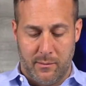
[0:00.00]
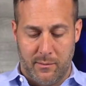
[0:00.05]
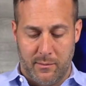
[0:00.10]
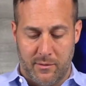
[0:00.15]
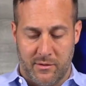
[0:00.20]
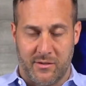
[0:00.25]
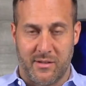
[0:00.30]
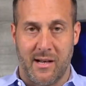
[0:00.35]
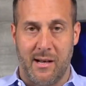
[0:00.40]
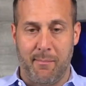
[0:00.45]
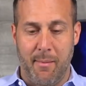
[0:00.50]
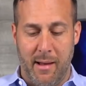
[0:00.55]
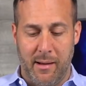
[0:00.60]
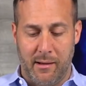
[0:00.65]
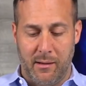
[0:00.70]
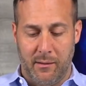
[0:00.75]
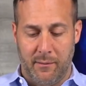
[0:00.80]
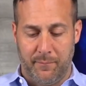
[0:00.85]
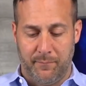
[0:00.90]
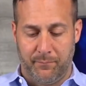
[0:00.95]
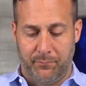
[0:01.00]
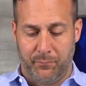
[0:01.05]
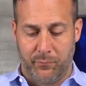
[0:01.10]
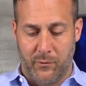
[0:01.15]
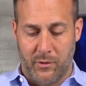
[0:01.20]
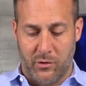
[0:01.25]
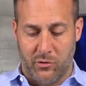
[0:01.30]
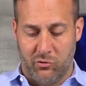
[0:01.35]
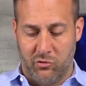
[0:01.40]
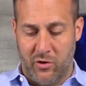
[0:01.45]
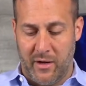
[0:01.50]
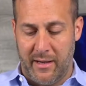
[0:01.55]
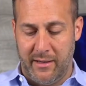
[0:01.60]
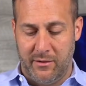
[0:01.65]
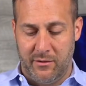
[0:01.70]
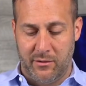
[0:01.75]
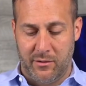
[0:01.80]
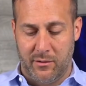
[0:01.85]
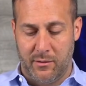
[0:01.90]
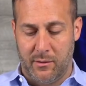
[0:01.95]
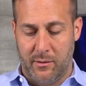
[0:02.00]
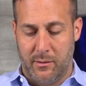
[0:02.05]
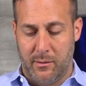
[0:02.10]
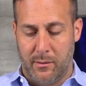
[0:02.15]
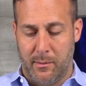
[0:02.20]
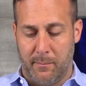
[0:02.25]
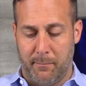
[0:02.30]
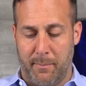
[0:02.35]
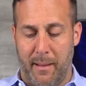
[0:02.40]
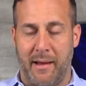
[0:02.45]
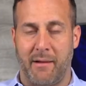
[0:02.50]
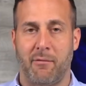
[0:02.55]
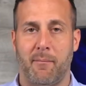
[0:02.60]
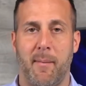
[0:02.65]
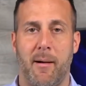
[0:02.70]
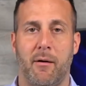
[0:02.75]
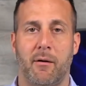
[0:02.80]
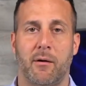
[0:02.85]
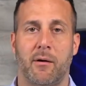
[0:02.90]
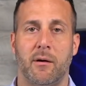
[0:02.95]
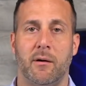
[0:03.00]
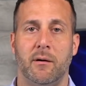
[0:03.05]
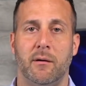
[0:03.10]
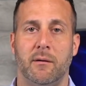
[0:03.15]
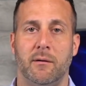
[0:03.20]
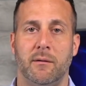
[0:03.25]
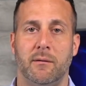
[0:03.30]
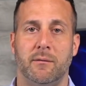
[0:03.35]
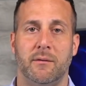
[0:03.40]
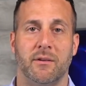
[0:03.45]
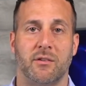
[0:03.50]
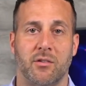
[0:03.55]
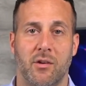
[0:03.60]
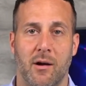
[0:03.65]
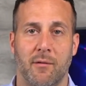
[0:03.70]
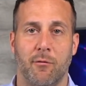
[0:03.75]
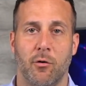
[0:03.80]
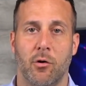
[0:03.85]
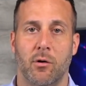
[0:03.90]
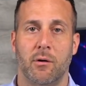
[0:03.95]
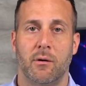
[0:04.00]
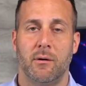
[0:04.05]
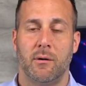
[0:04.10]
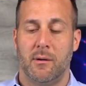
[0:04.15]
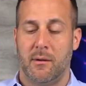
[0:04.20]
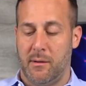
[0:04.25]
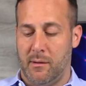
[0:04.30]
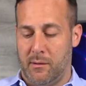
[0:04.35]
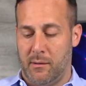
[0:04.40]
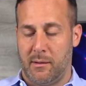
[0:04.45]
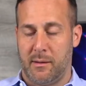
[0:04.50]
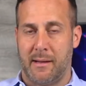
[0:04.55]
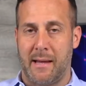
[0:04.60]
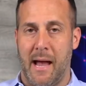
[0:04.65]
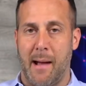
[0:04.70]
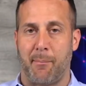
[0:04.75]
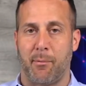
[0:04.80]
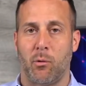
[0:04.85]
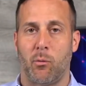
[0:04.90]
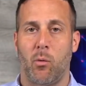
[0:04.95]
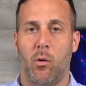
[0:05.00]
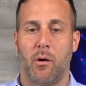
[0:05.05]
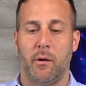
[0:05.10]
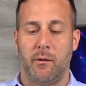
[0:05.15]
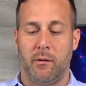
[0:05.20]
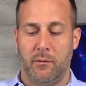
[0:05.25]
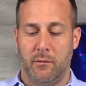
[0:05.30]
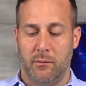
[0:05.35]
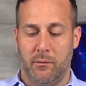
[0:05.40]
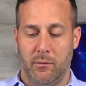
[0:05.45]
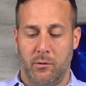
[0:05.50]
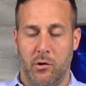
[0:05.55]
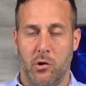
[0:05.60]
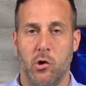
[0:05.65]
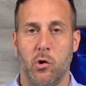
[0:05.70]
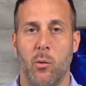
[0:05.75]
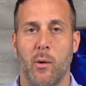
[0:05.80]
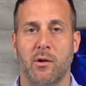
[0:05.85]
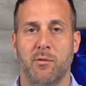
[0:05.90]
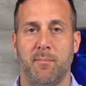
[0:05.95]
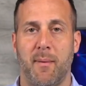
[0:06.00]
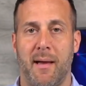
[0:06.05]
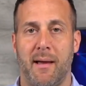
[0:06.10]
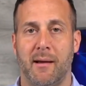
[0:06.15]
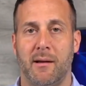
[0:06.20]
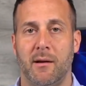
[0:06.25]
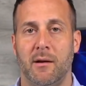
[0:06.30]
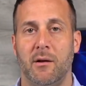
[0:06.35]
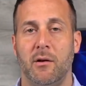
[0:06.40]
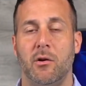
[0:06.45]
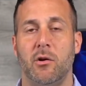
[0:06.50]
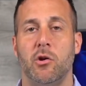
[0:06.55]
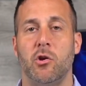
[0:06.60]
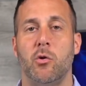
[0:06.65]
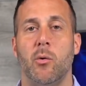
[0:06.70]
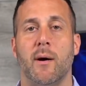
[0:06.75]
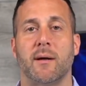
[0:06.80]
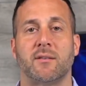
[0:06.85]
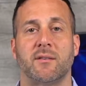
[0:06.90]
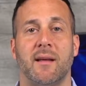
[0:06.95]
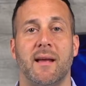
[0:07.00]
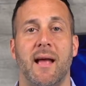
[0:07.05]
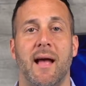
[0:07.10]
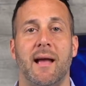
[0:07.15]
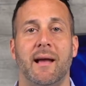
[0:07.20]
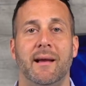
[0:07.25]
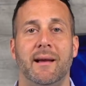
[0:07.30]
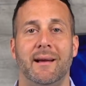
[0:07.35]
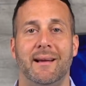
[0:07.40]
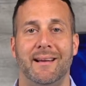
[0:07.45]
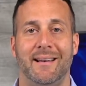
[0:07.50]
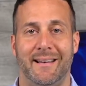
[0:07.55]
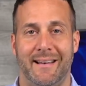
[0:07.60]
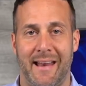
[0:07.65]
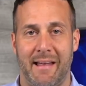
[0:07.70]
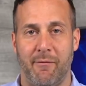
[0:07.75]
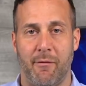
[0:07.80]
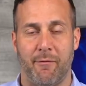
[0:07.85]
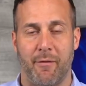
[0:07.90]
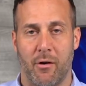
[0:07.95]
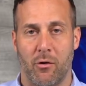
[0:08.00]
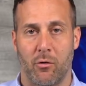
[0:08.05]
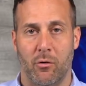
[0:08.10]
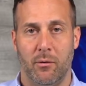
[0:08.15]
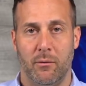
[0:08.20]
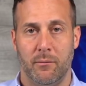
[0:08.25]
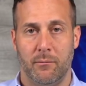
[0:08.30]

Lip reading: Citibank, Chase, Bank of America, Discover, Capital One, US Bank, USAA, Navy Federal.